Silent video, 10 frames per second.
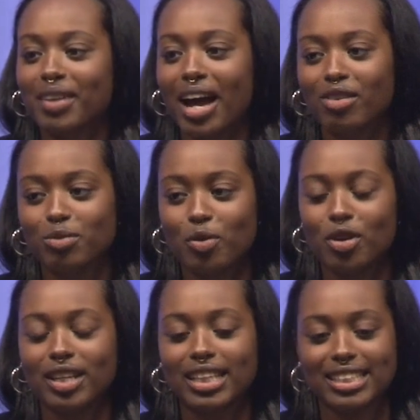I was
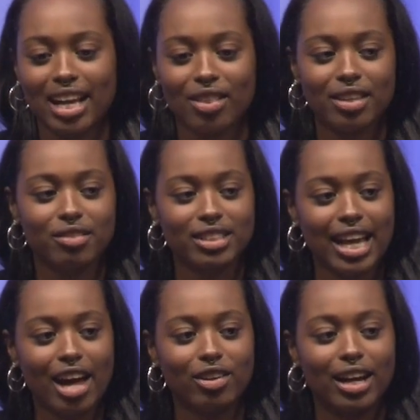born in the south end of
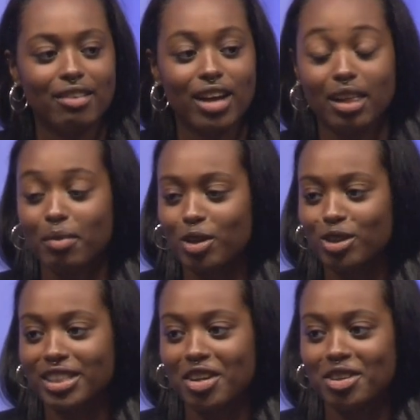Seattle at Valley
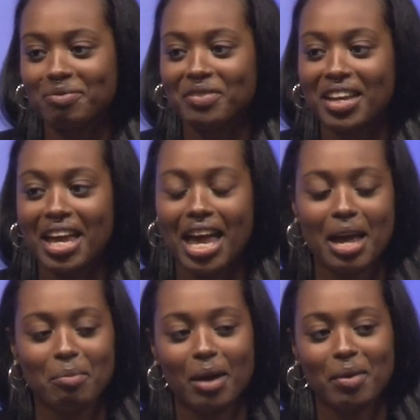Medical Center,
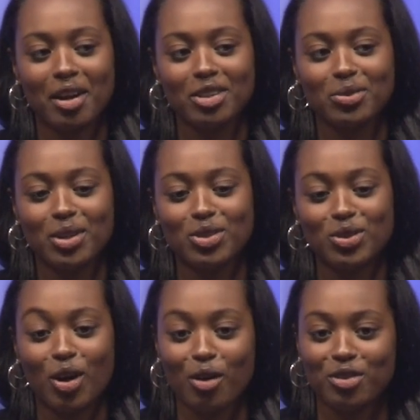and my parents went to
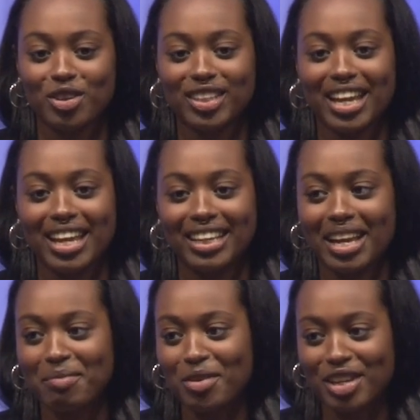Garfield and
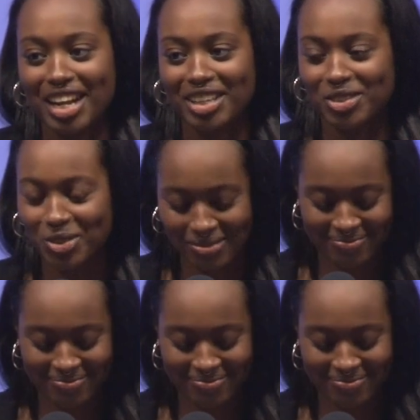Kent Meridian High School.